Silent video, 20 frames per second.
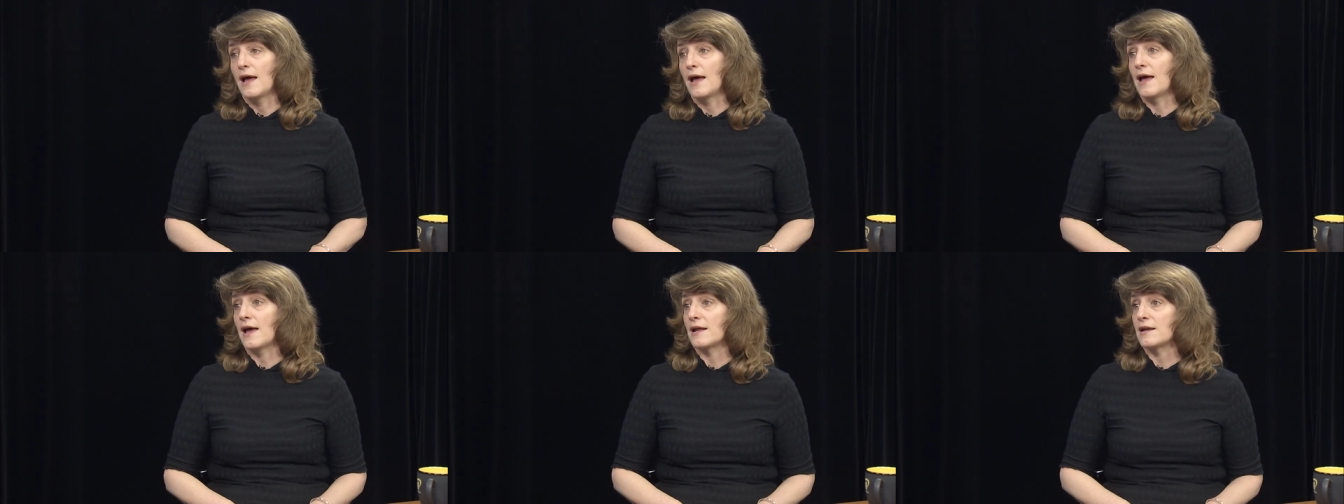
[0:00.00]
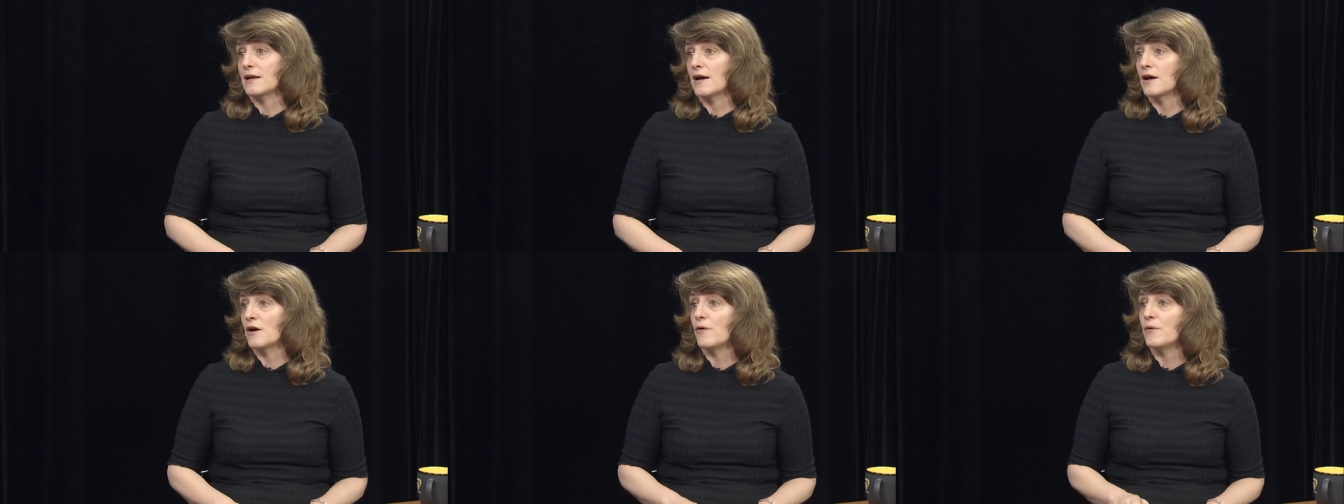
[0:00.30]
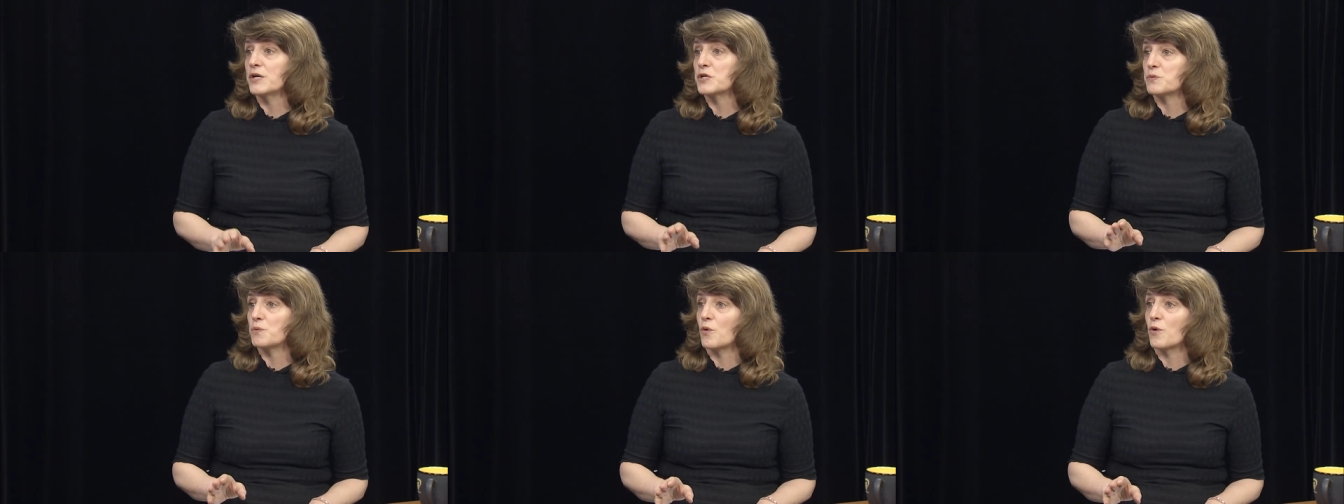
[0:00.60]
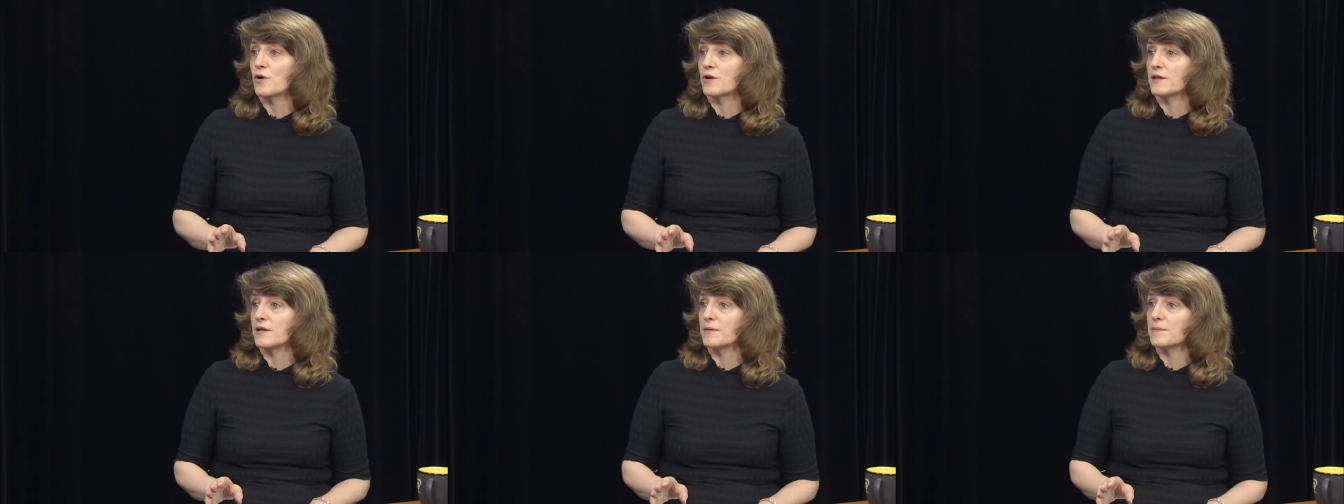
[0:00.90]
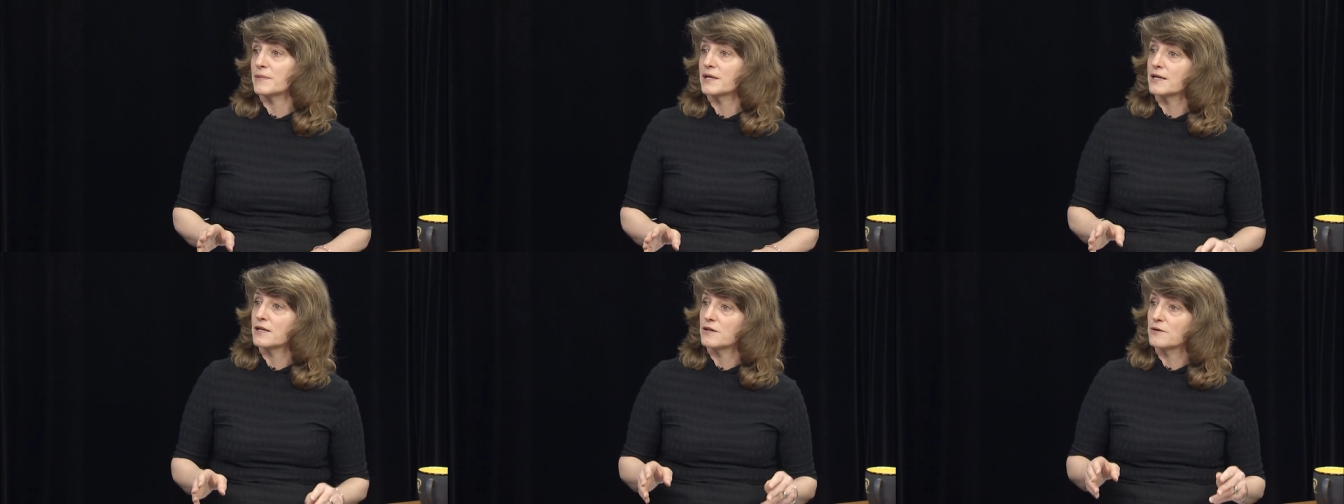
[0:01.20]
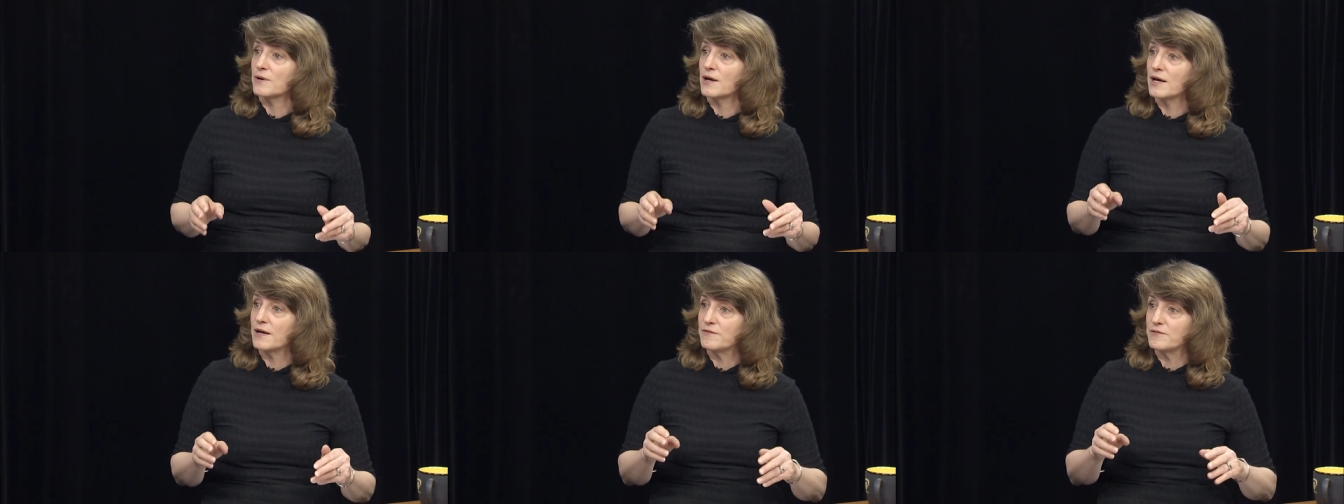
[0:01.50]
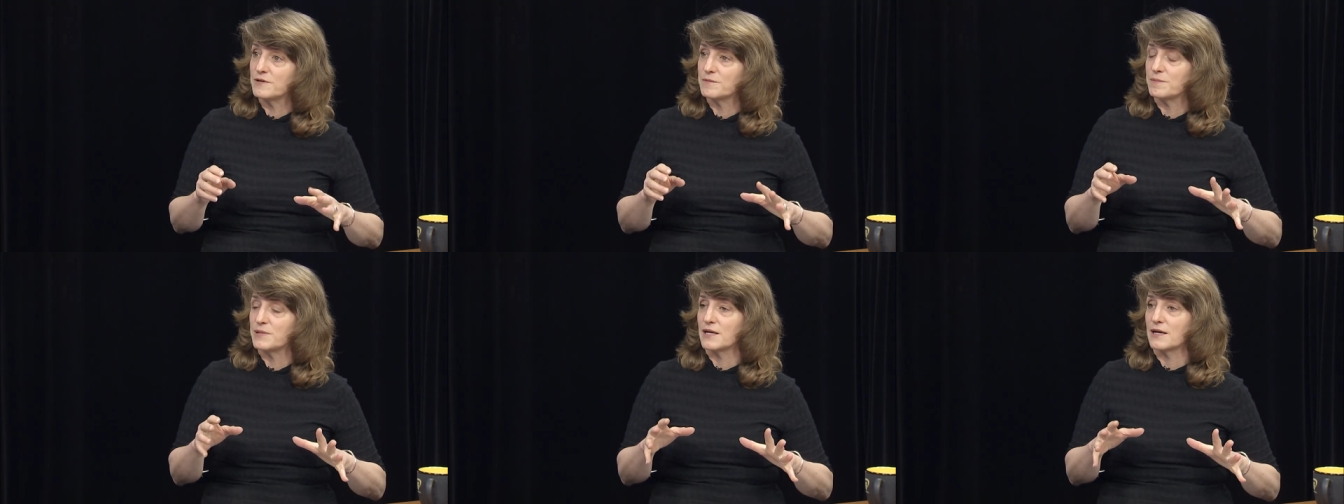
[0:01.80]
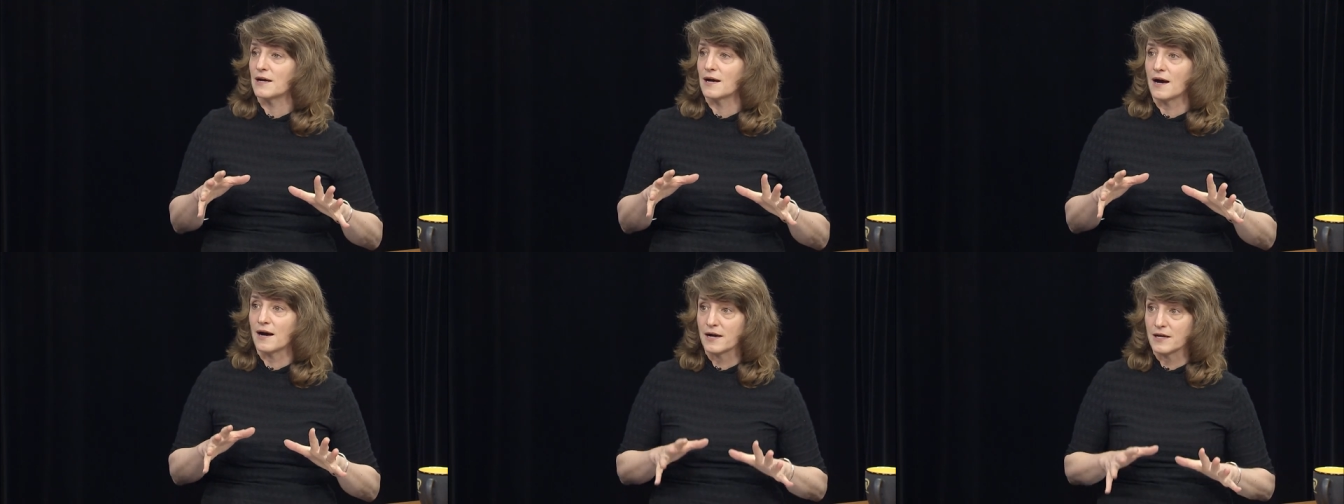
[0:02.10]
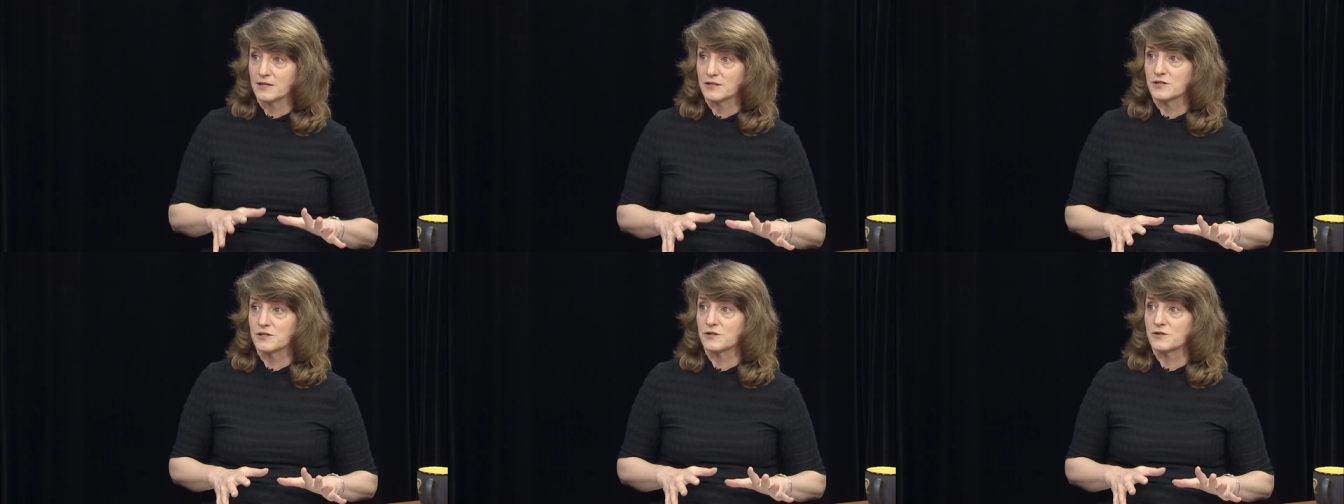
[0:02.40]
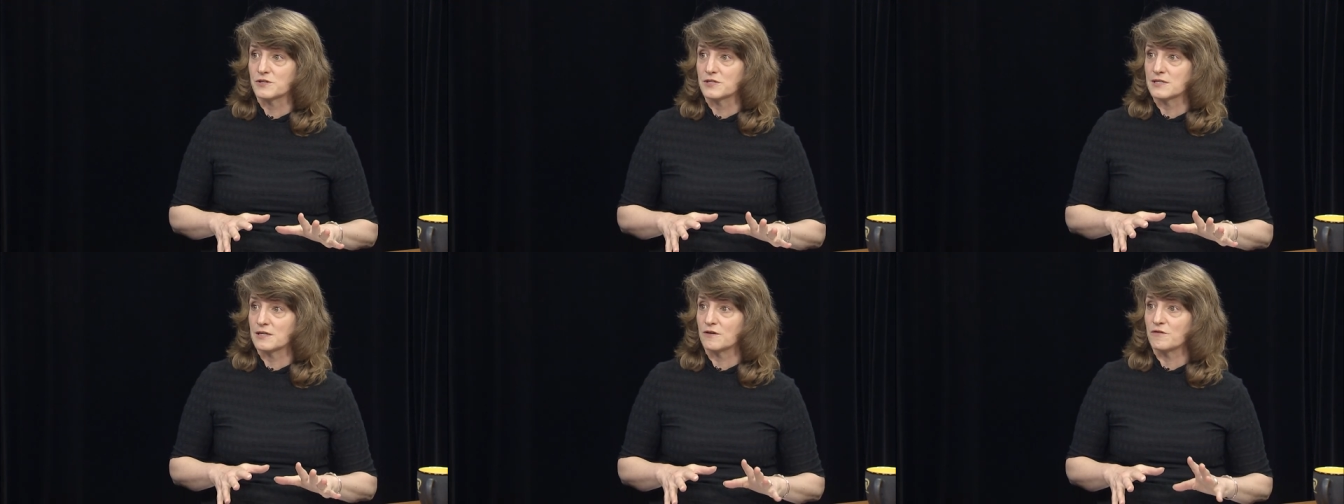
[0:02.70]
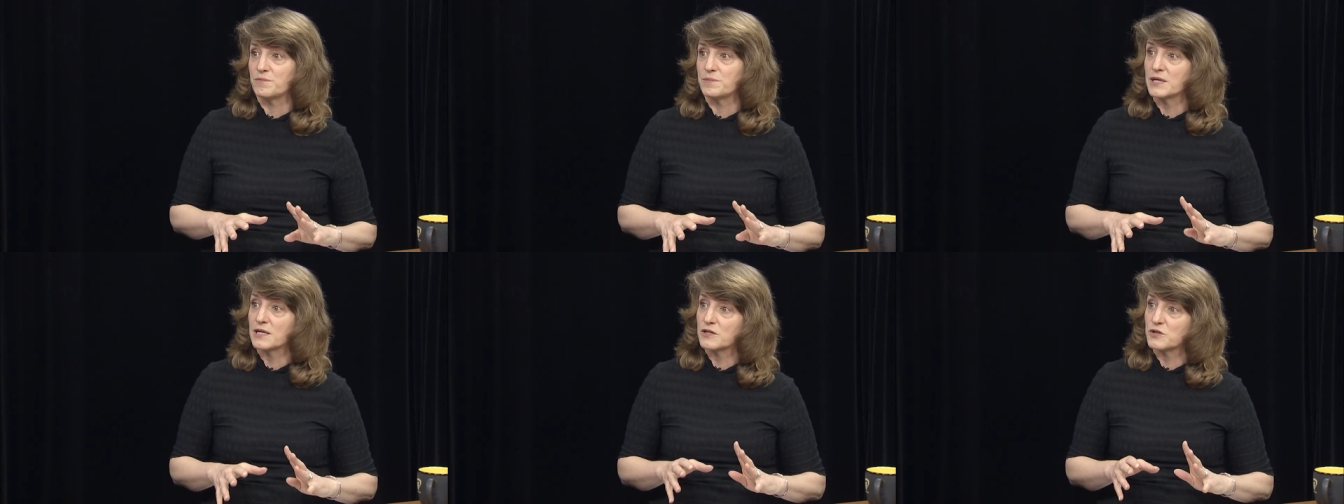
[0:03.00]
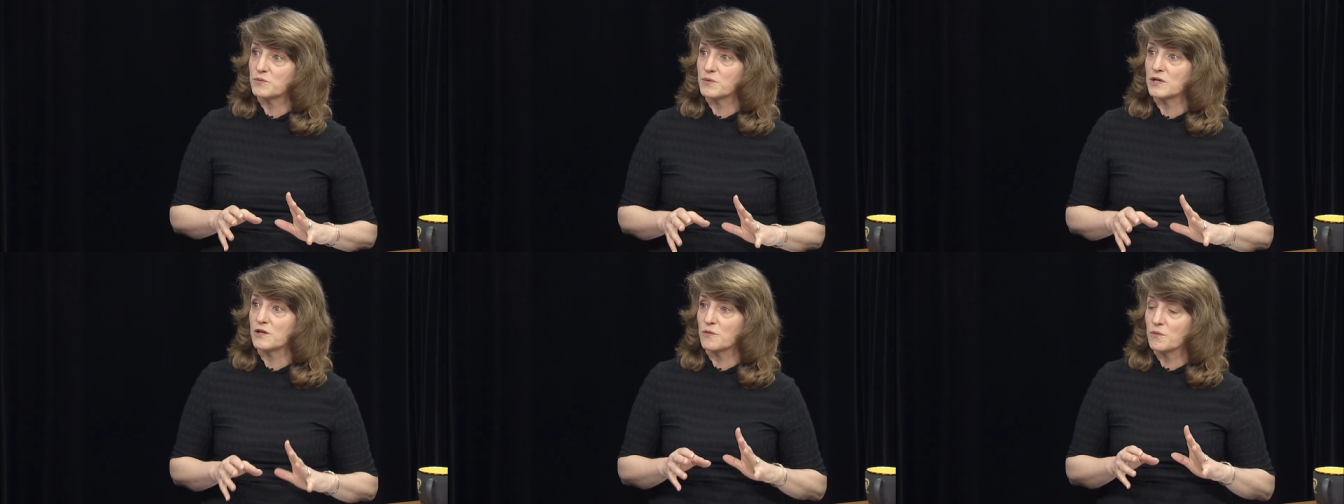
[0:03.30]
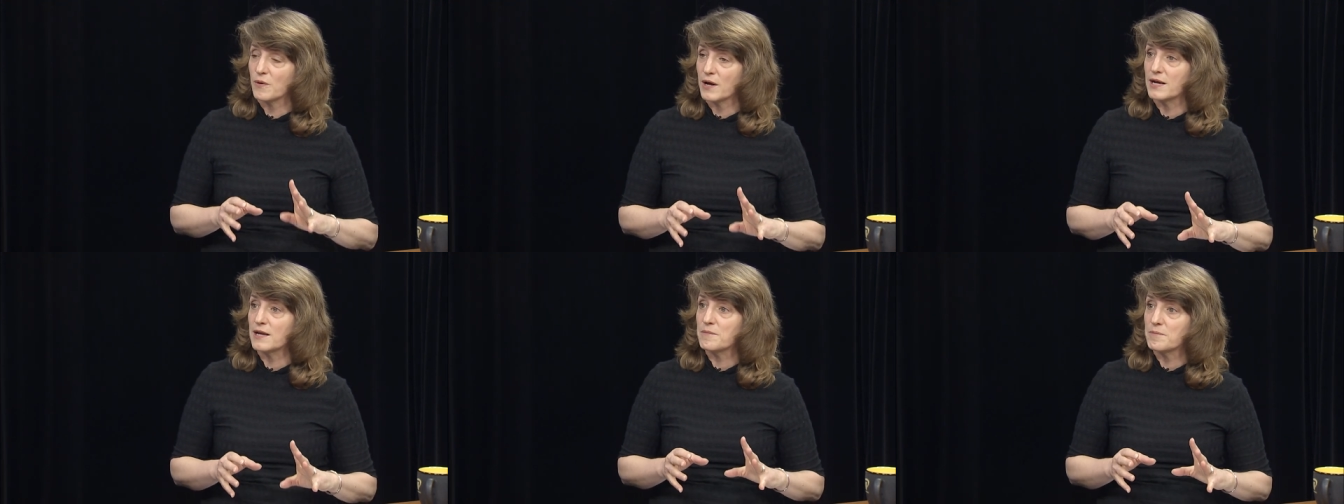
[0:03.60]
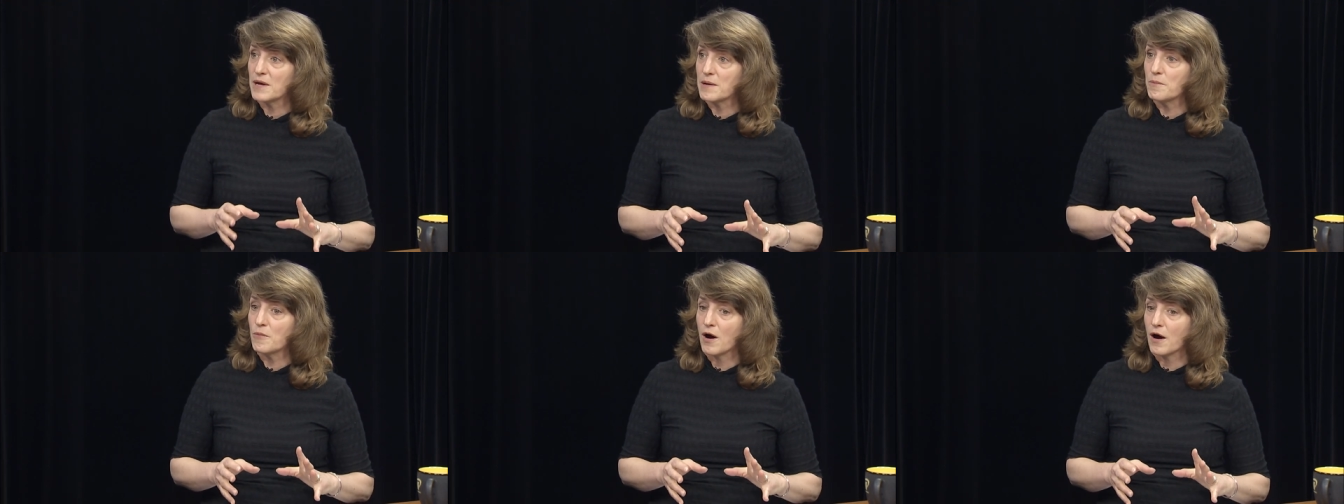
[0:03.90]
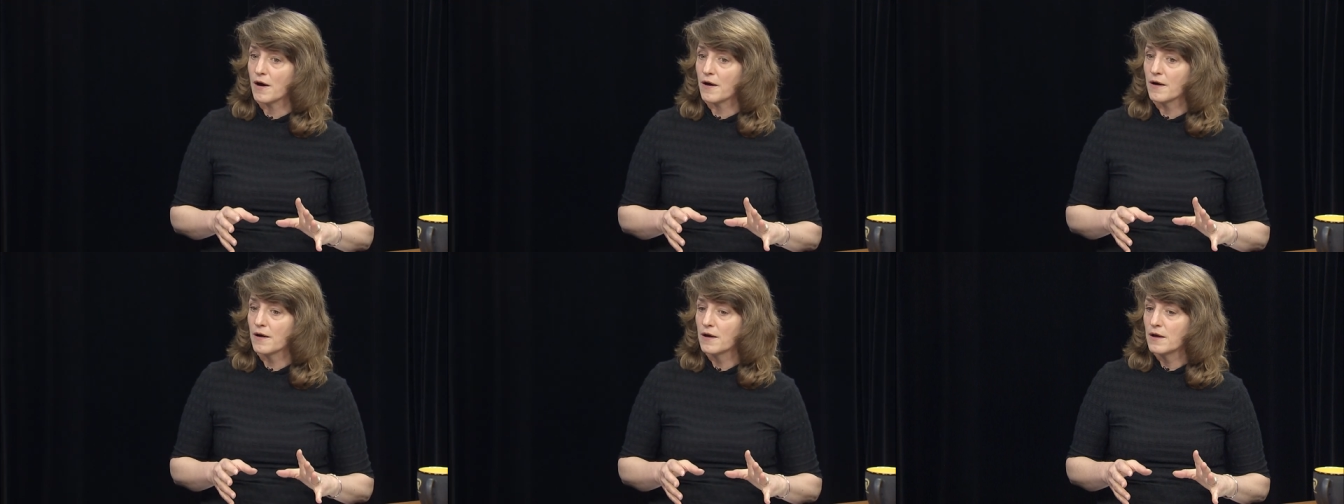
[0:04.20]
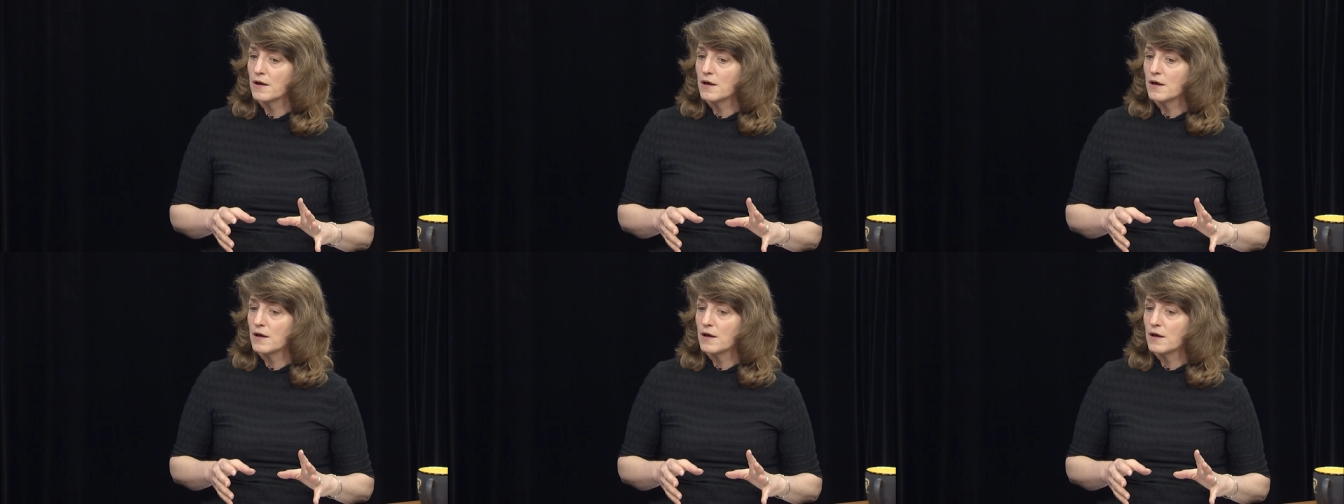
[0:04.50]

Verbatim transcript: and I always warn them like, you have to be kind to yourself because when you're writing memoir,